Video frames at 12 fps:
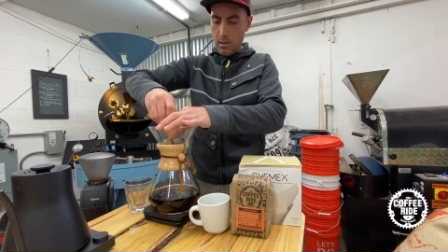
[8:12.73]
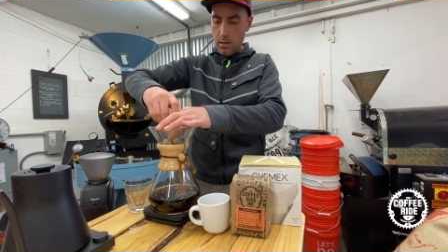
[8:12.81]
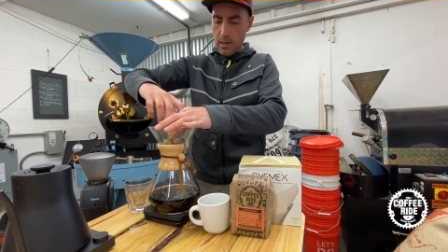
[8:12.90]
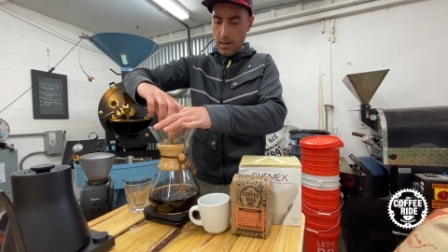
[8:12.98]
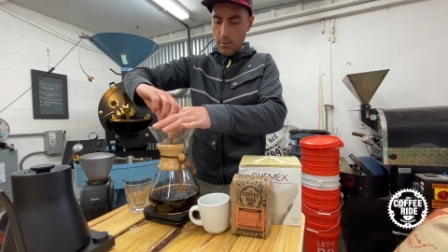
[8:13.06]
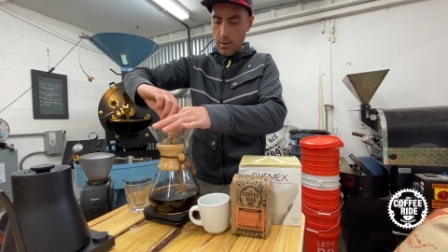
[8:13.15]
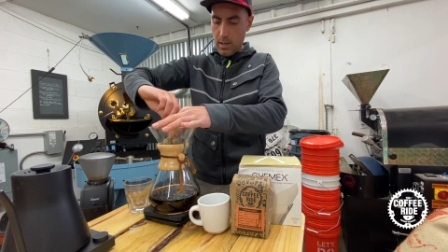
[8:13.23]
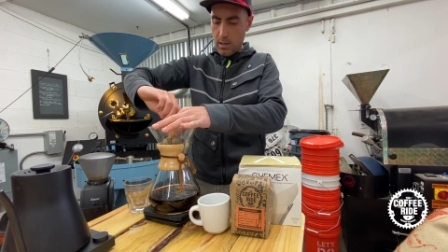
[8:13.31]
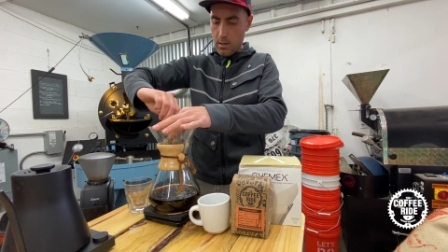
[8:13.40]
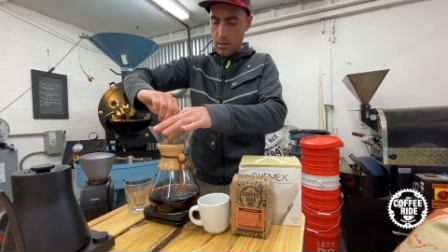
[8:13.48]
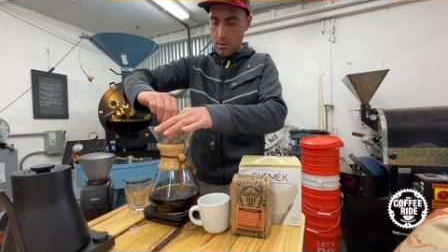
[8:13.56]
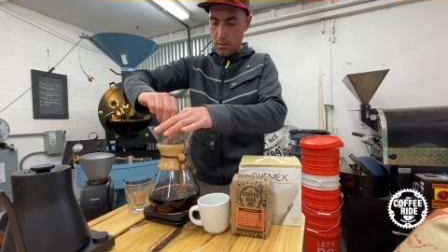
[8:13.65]
liquid.
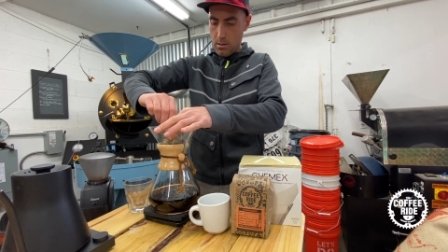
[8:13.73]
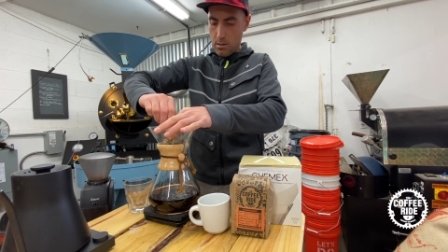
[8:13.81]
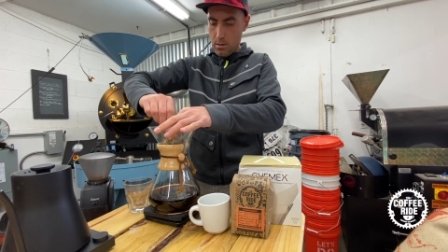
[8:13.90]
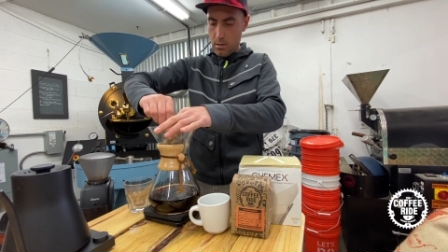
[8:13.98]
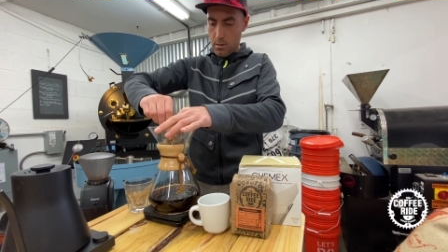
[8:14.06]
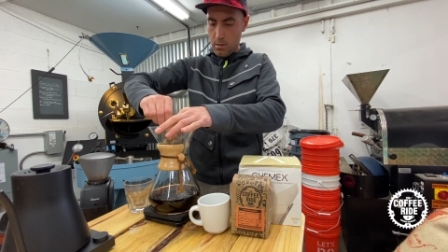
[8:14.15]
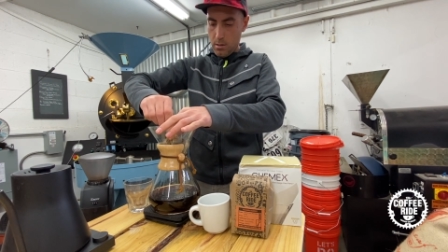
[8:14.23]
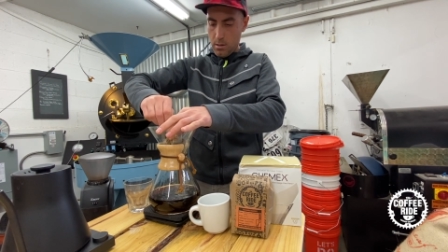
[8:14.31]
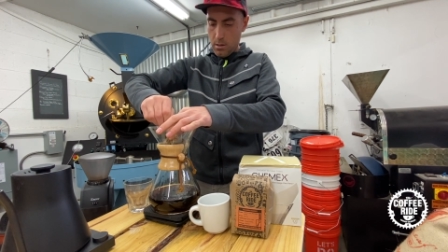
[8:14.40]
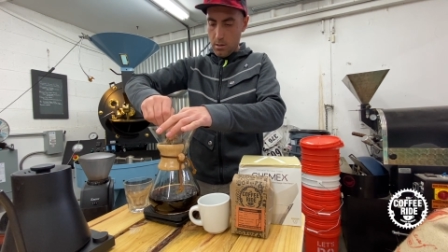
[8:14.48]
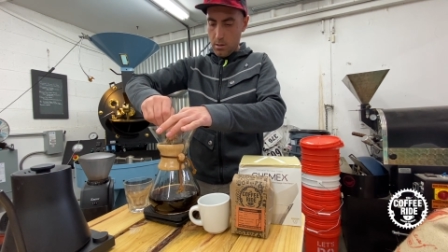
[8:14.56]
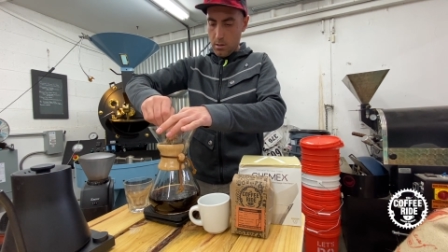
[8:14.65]

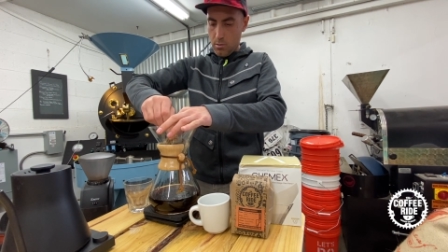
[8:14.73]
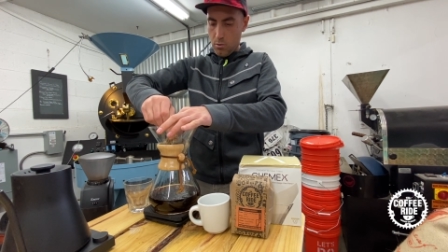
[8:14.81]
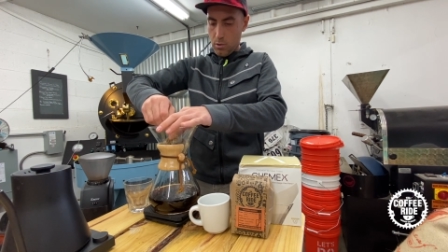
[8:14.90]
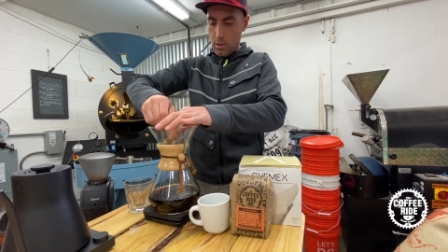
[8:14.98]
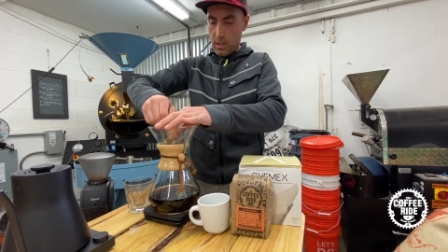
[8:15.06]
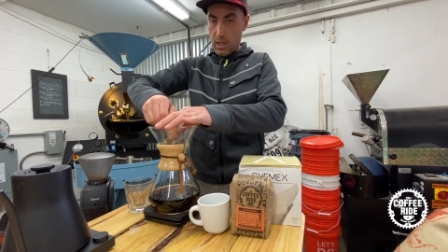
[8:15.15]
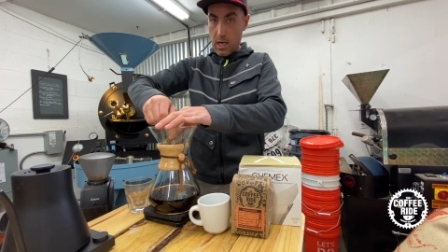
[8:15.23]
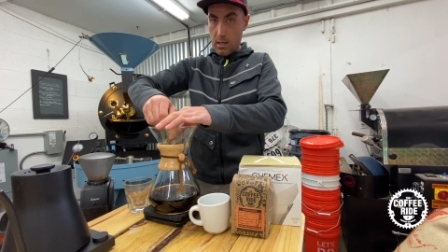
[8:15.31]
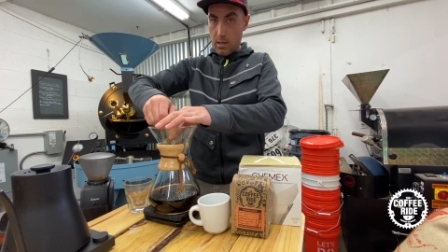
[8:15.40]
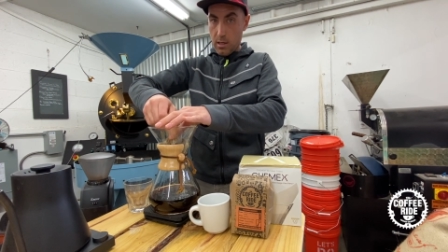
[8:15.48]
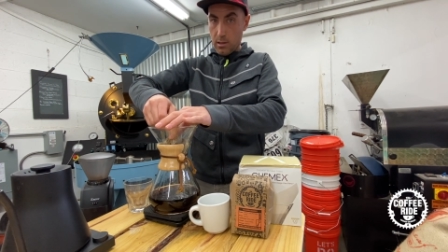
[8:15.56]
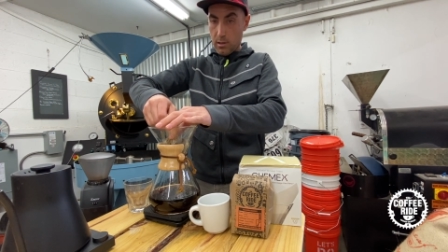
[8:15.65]
You want to take the